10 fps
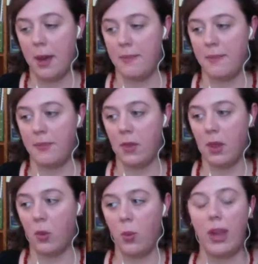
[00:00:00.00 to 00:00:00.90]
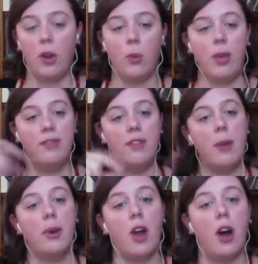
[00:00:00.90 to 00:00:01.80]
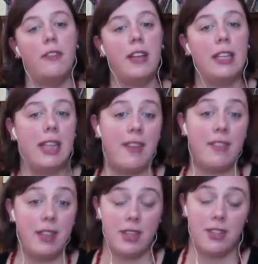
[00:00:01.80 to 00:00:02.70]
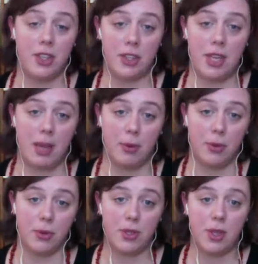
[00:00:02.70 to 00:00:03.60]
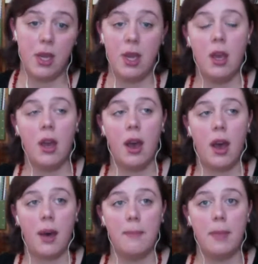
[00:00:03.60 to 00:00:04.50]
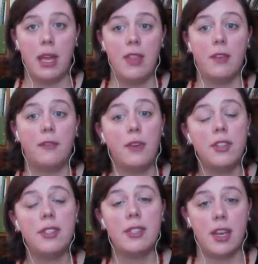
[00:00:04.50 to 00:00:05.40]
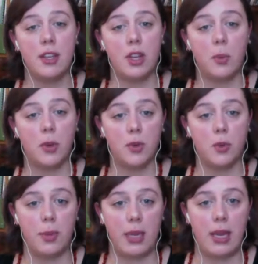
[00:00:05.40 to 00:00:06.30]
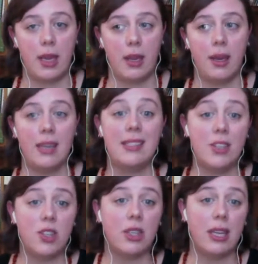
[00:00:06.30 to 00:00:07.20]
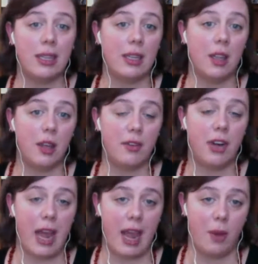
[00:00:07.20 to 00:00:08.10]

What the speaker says: where we've numbered off 11 this year tables. In the first session, which will be essentially a little over an hour,